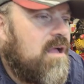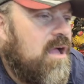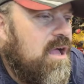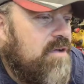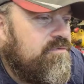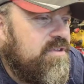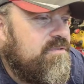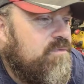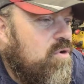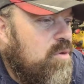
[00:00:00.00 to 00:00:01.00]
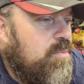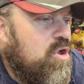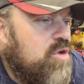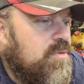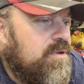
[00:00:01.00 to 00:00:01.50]
V4
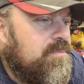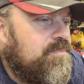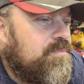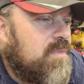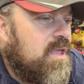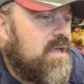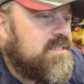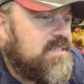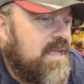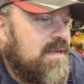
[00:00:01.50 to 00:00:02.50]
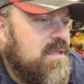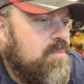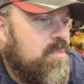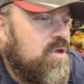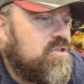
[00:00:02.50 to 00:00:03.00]
Bergman. Sadly
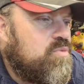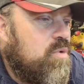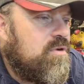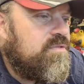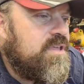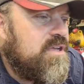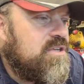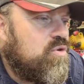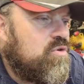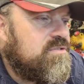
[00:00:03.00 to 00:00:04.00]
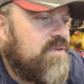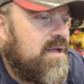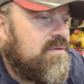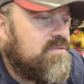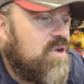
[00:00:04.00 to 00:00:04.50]
burnt one of the exhaust
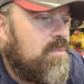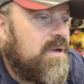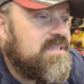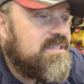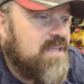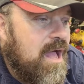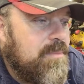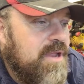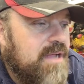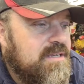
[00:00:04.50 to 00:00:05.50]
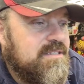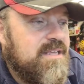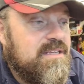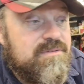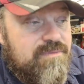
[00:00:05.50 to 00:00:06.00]
valves on my Saab
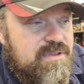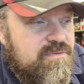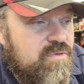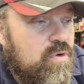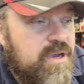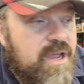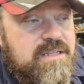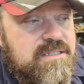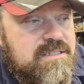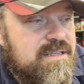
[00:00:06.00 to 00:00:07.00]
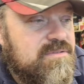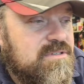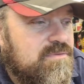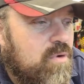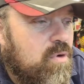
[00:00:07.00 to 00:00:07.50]
96 V4
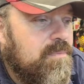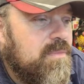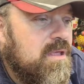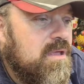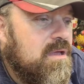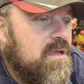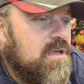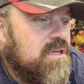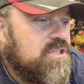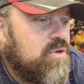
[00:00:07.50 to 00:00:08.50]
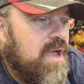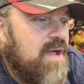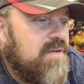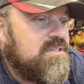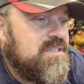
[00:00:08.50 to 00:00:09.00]
1974. So I
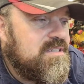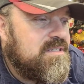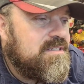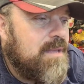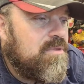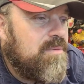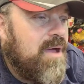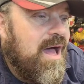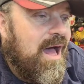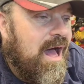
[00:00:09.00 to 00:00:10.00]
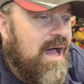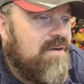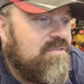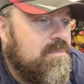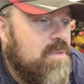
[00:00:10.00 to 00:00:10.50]
have to disassemble about
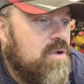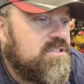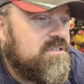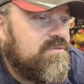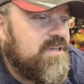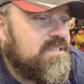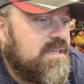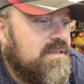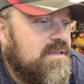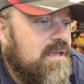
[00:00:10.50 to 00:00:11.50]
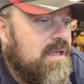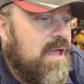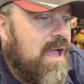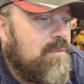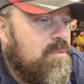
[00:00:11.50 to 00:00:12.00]
half the motor to fix it
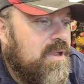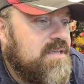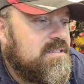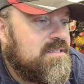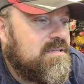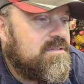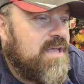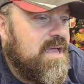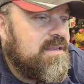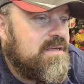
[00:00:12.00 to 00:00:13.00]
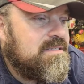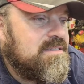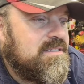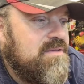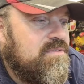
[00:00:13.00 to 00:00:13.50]
and replace the cylinder head, as the
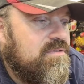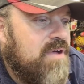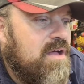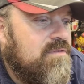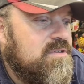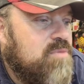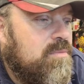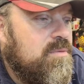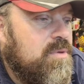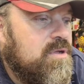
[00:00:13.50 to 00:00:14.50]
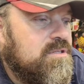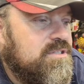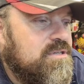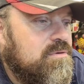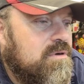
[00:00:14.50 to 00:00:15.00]
seat for the valve is probably burnt
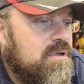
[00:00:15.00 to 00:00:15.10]
too.